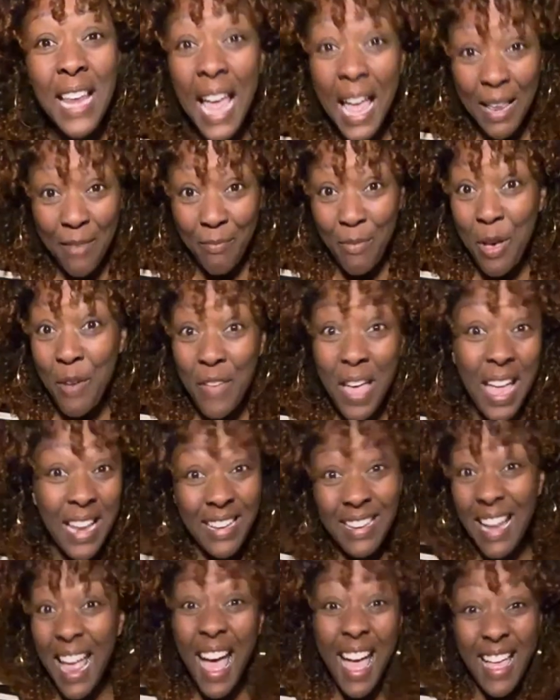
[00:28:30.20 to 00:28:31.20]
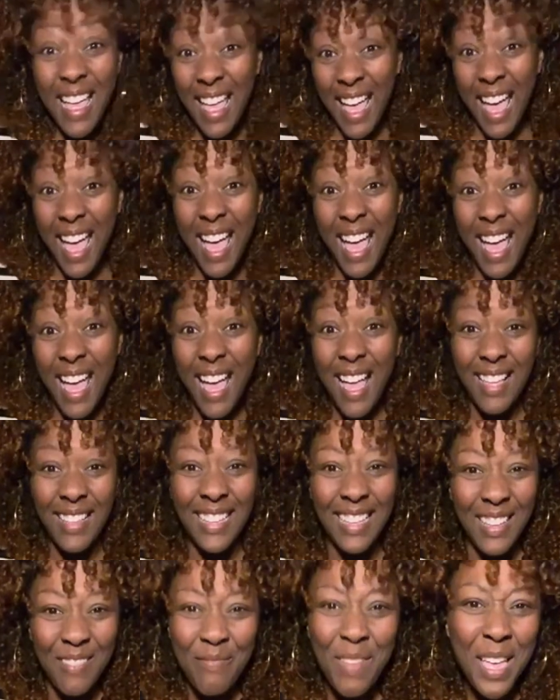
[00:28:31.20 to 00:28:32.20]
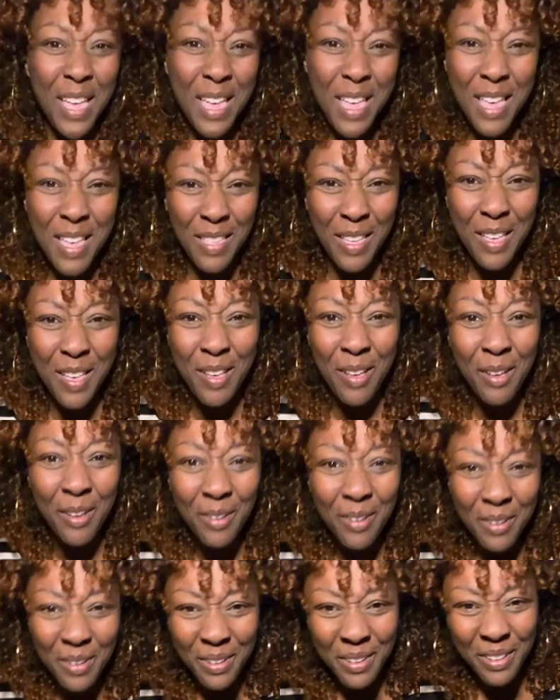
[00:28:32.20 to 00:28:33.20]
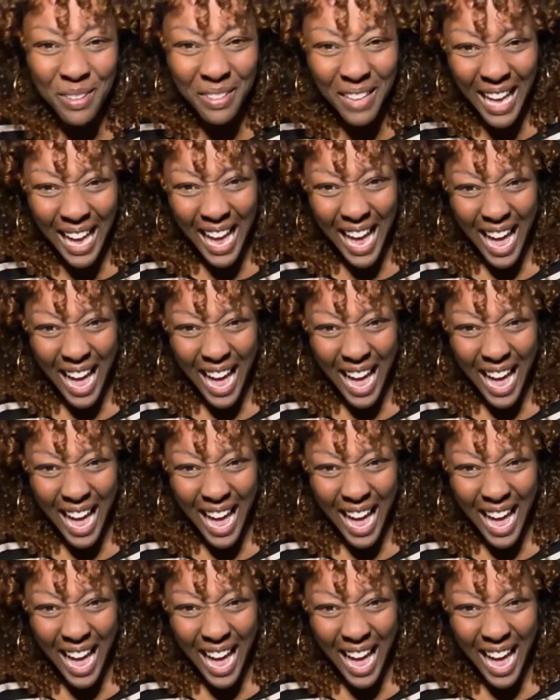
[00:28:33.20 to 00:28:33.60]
Move it now. Move.